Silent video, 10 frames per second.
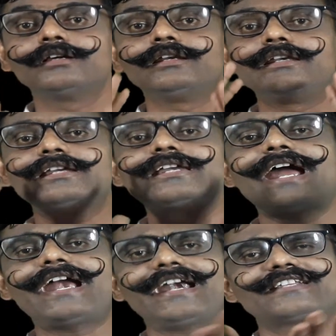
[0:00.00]

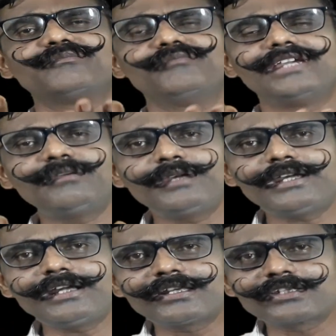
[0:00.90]
ligands,
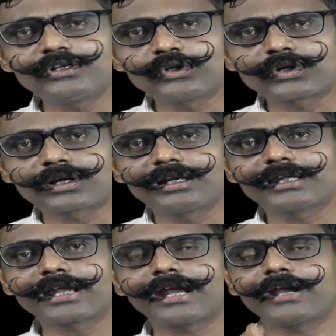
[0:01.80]
maybe it is a neutral
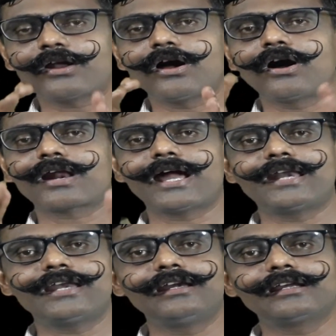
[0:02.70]
ligand or
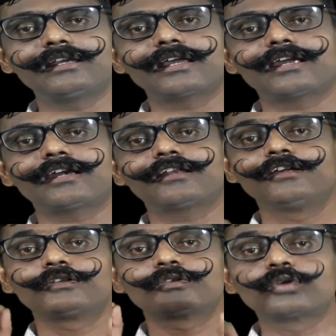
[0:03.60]
anionic ligand,
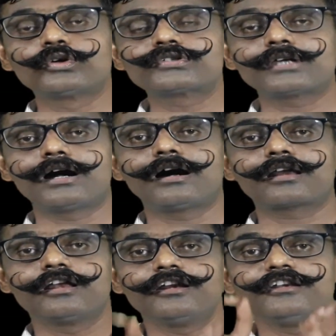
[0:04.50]
those
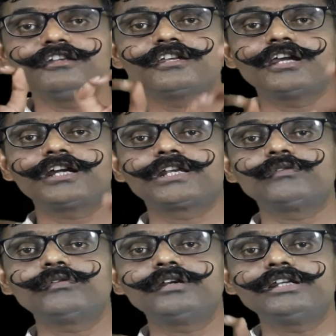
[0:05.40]
are
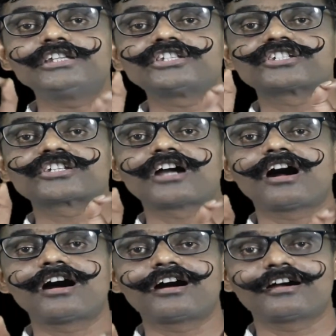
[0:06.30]
negatively
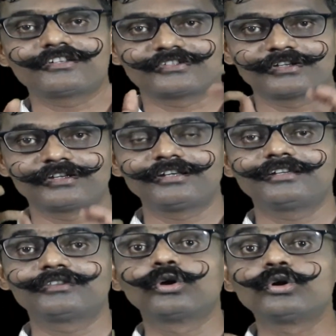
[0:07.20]
charged.
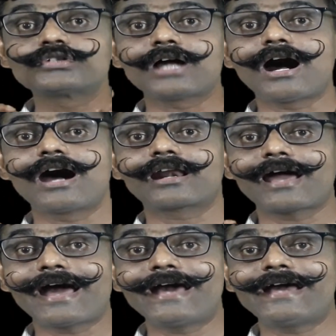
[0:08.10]
Those
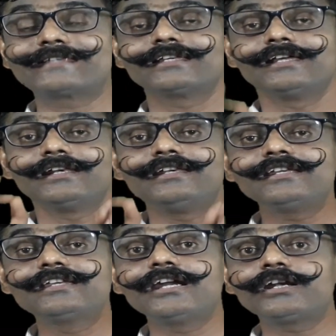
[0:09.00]
are as
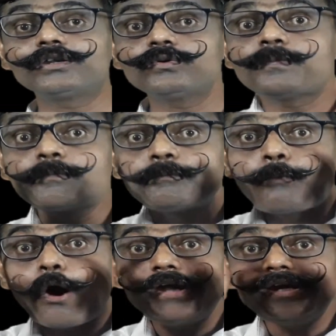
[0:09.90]
negative
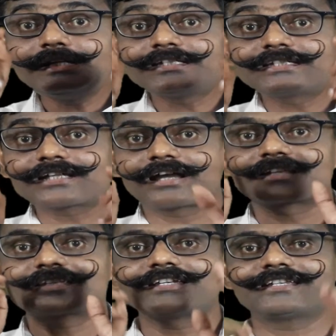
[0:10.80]
point
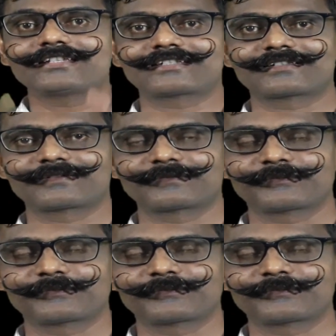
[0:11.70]
charges.